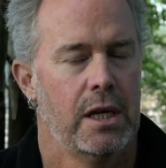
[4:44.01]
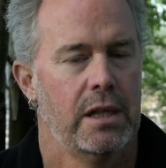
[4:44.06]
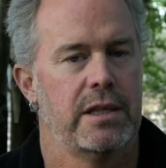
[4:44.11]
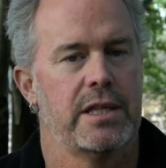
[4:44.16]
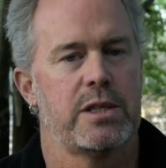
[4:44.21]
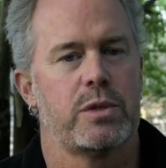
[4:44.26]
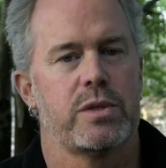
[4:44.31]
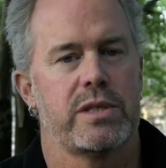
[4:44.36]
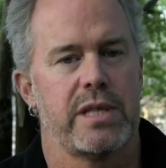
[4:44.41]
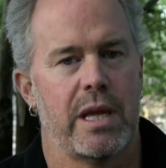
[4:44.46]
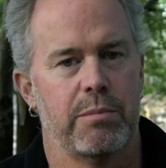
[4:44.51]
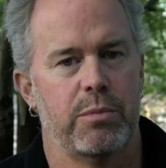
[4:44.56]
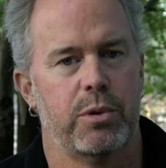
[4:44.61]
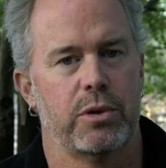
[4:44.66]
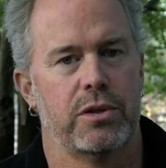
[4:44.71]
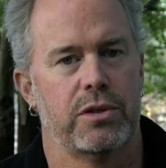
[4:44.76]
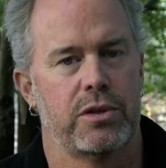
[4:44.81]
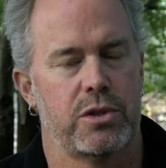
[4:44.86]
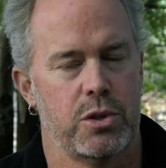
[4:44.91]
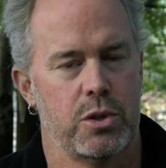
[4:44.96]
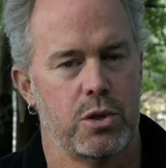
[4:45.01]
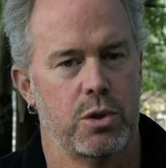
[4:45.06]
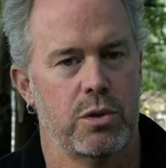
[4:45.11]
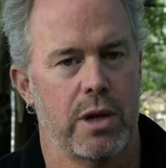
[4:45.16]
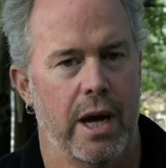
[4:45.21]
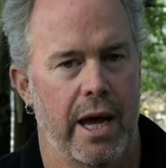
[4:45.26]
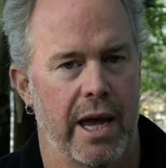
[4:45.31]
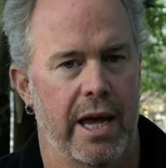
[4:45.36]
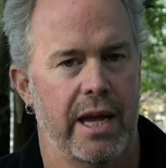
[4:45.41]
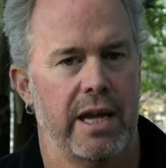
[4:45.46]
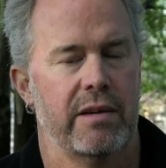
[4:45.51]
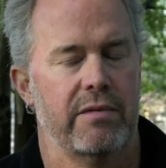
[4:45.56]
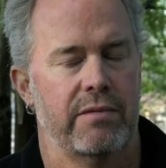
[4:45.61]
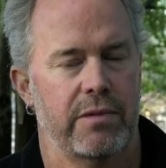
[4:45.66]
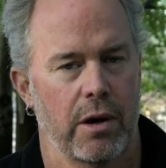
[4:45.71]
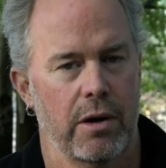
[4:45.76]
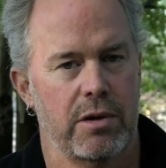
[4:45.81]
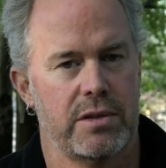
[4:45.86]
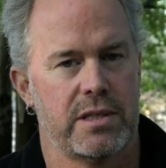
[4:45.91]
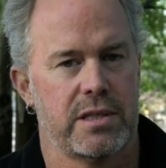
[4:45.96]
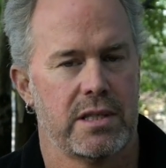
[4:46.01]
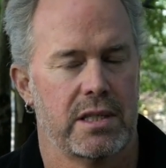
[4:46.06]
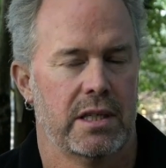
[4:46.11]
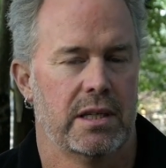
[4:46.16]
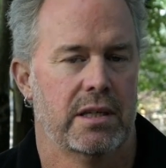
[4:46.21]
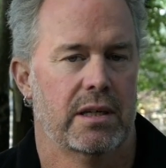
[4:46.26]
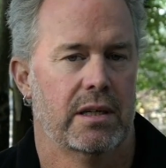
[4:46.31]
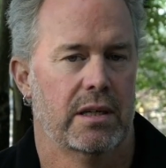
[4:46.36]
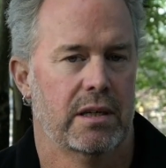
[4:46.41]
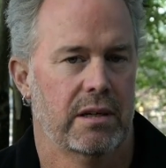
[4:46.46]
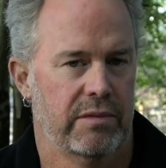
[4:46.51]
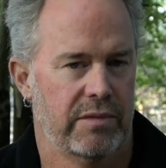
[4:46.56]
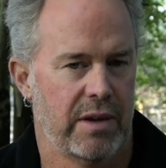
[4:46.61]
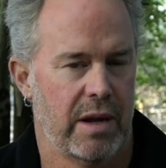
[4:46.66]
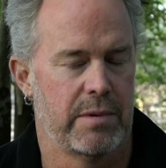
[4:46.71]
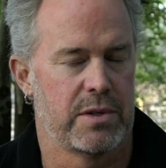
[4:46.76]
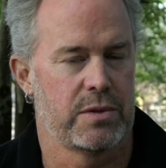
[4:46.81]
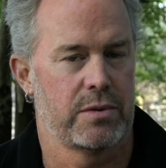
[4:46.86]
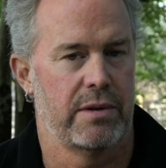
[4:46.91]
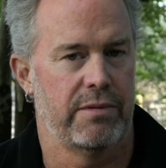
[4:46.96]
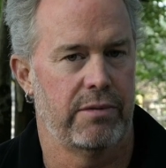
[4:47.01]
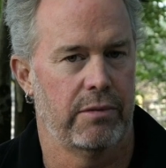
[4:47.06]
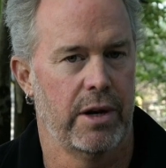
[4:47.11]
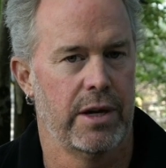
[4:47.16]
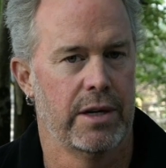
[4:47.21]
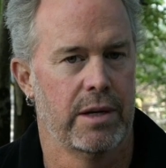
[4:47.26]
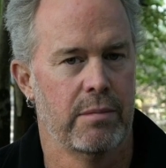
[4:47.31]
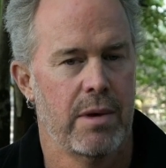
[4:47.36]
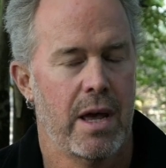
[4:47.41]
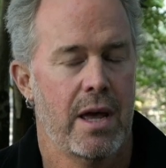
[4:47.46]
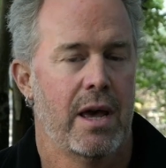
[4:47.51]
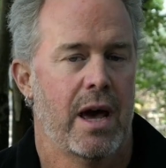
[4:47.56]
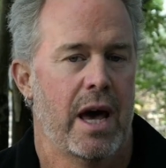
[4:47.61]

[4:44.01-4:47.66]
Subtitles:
This was then put to a vote in a famous referendum,